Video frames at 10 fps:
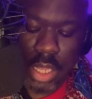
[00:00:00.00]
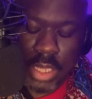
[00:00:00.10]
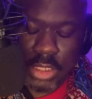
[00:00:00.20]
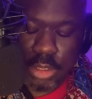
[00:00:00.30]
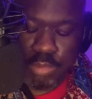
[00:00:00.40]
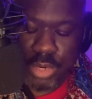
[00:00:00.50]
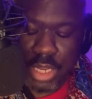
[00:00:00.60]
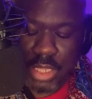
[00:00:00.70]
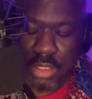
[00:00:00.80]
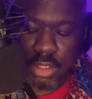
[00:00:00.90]
She
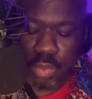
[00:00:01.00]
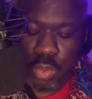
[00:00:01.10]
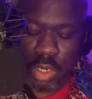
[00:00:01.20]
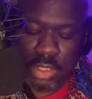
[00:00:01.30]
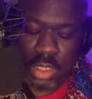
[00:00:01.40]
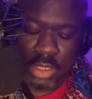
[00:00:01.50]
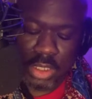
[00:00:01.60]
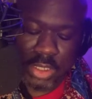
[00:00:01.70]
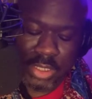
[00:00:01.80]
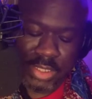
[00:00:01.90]
breathes the words as she
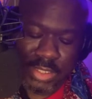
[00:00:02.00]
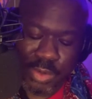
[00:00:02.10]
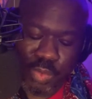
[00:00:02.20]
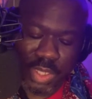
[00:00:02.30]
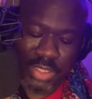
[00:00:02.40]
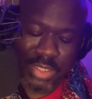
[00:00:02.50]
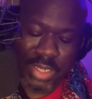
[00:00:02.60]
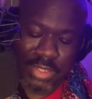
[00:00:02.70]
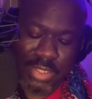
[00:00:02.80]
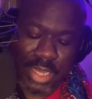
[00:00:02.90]
touches her once
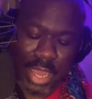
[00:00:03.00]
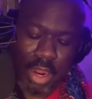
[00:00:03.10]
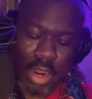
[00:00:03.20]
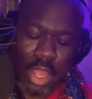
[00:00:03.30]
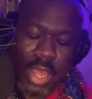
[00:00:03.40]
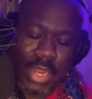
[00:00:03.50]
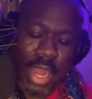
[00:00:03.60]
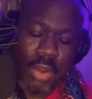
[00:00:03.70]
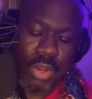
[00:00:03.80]
dusty hair, now